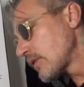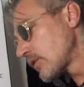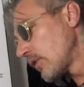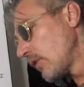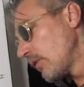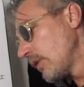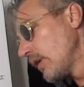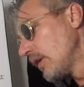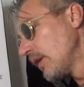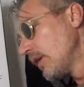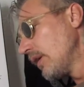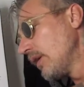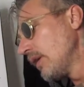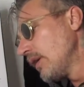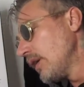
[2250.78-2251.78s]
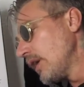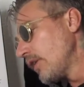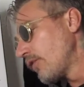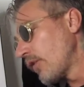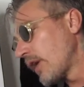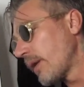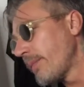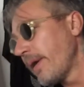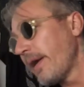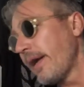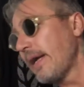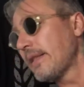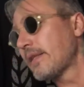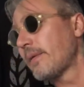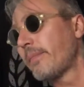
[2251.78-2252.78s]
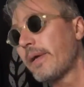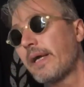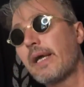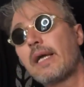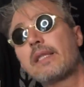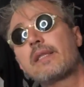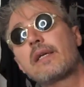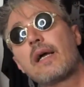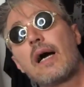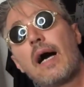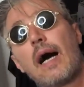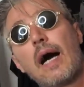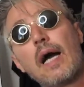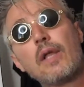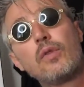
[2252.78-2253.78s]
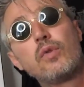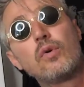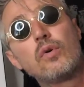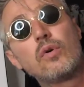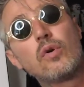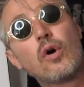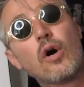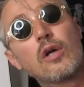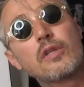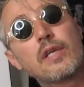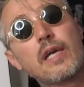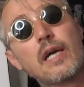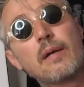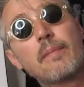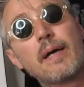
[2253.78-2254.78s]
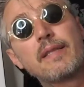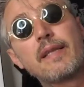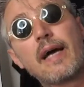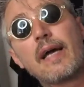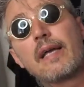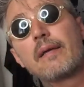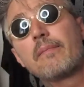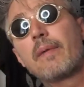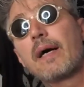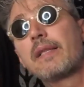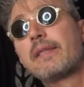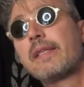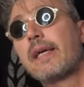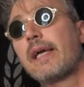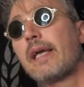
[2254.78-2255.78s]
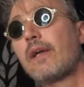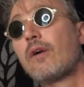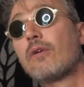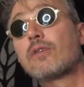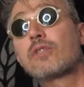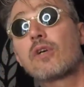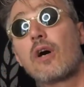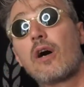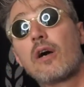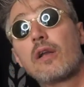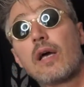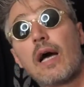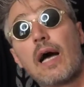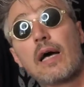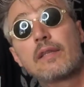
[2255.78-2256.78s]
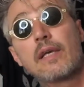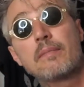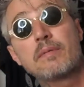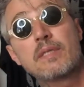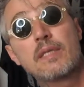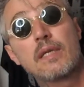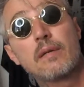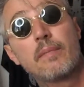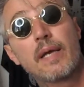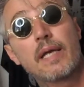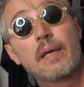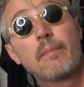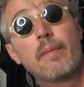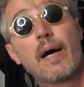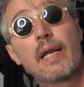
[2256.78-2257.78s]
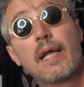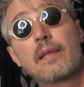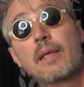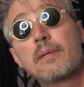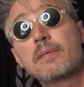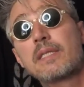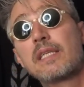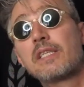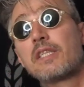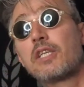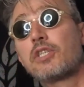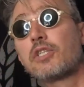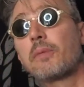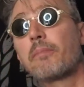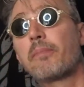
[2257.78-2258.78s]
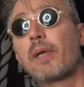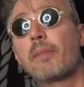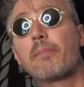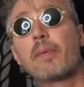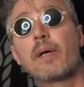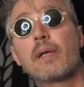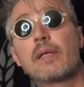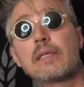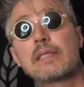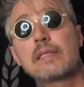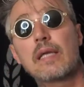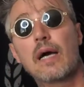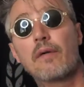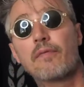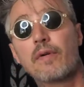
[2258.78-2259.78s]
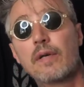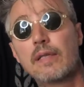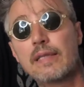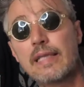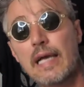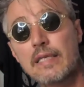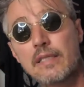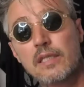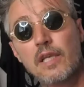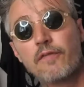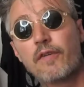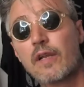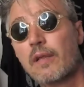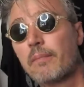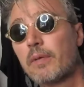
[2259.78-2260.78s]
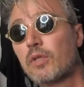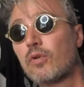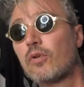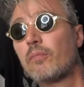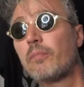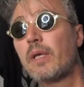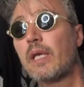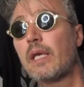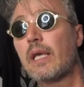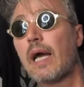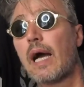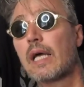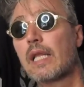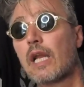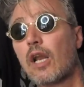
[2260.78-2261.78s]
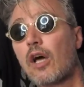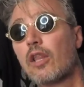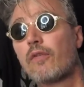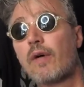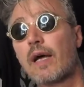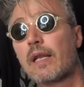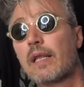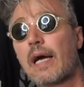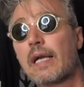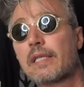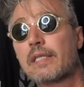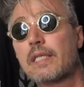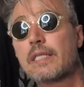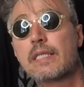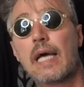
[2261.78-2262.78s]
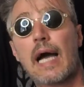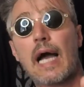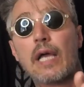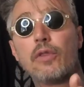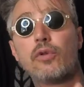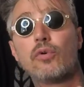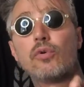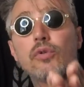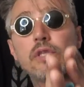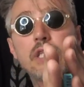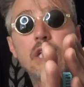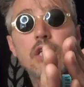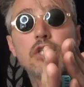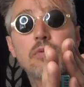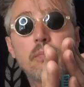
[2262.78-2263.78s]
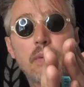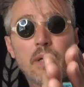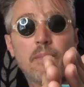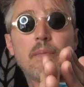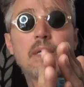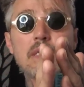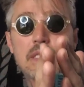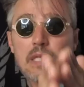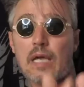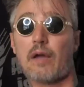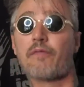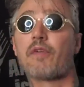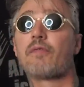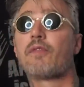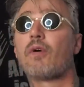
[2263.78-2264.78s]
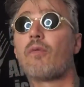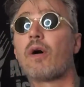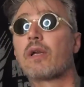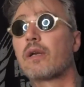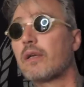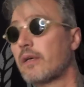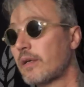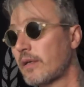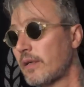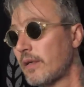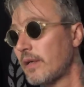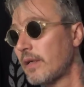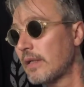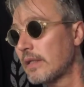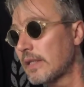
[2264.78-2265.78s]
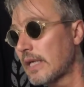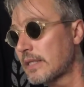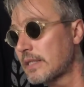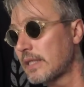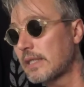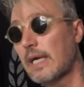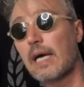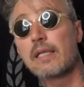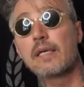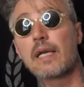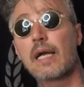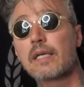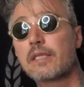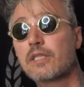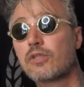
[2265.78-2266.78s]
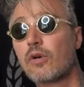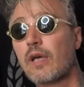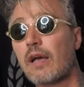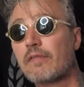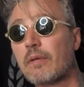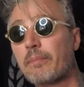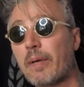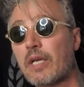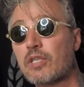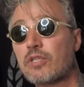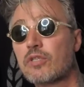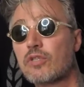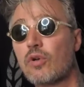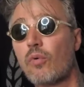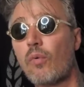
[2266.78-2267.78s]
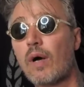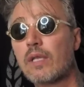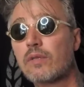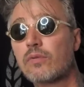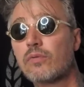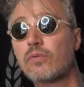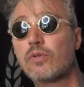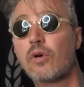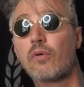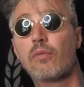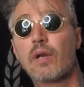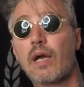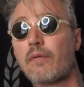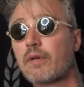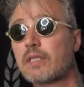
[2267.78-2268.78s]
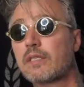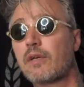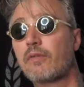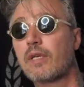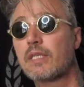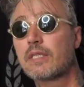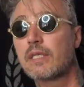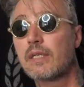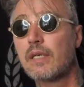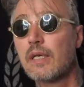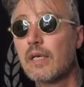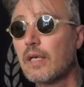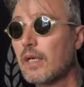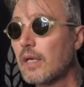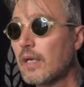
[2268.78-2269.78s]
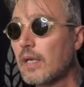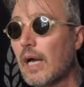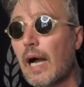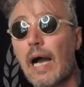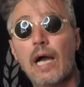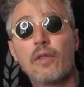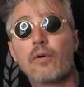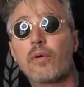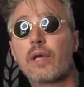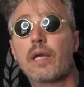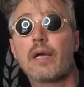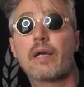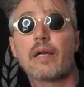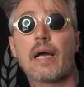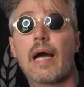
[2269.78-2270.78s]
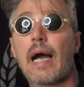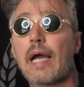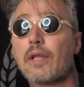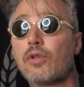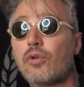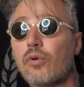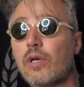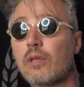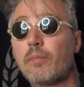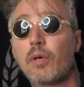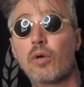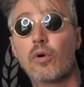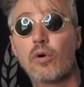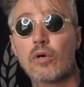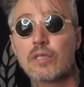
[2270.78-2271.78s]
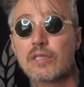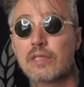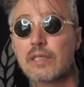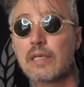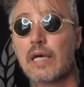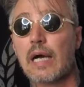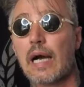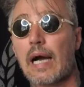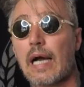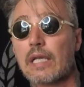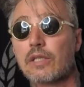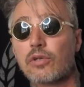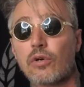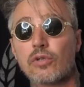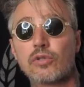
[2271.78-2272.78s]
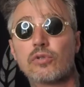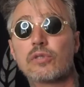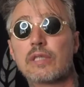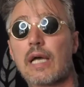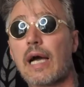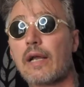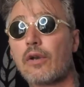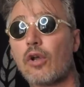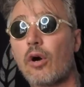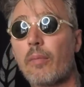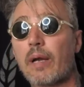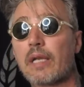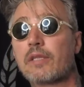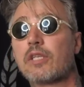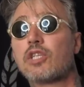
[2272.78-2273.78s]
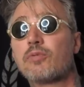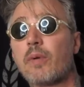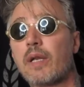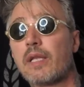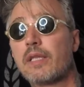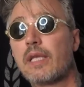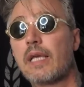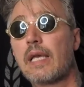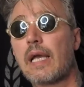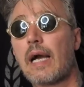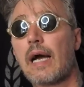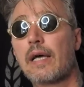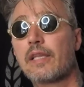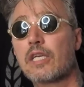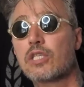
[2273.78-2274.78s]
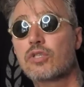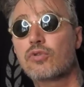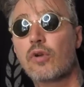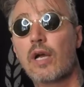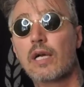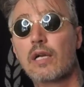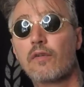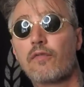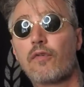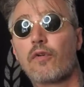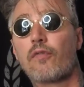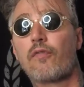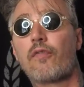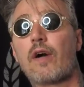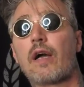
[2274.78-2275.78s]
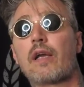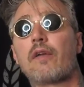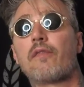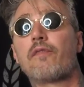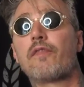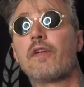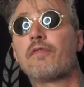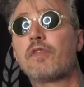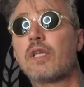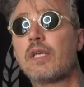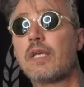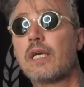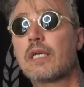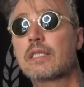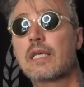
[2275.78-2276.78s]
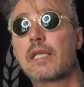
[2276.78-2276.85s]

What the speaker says: So, if you wanna be a hater, be a hater. I do not care. My day goes on, and I'm still making money, and I'm still teaching people stuff. That's the difference between me and a lot of other artists. I do teach people stuff if they wanna learn. That's it. Other artists don't have the patience, don't want to, whatever is the reason. I don't care. I do it because I told you, nobody teach me anything, and I struggled for fucking 15 years.